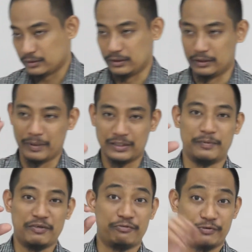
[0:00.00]
it must
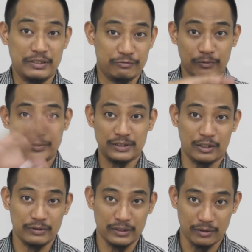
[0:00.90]
be free from the
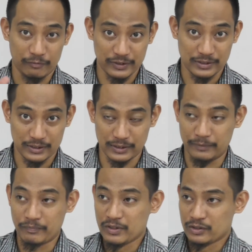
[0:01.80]
surrounding, obviously,
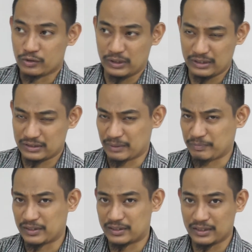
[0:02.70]
right? So in
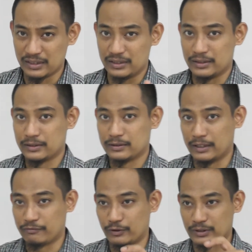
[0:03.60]
chapter 3,
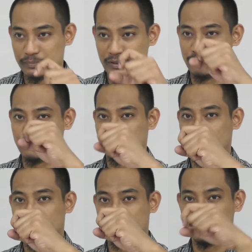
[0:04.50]
right, for example, if we
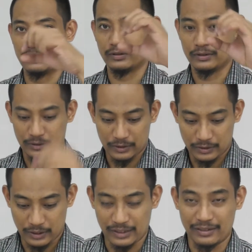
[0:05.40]
have
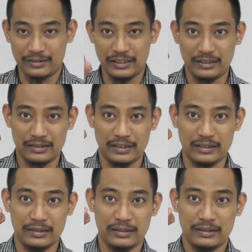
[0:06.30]
like a ring
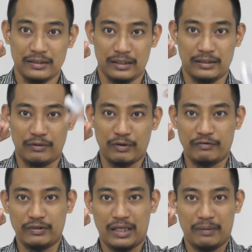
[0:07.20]
there, and then we
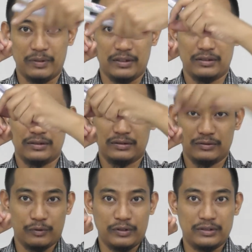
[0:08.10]
have a cable
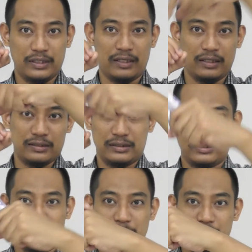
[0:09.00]
going there,
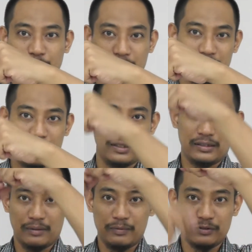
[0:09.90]
cable going there,
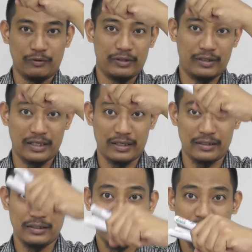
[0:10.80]
cable going
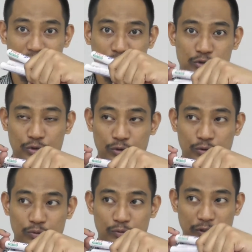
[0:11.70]
there.
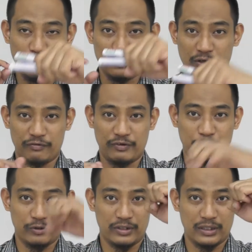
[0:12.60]
So when you draw the free
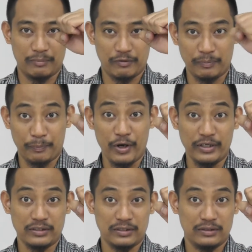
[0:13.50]
body diagram of the point,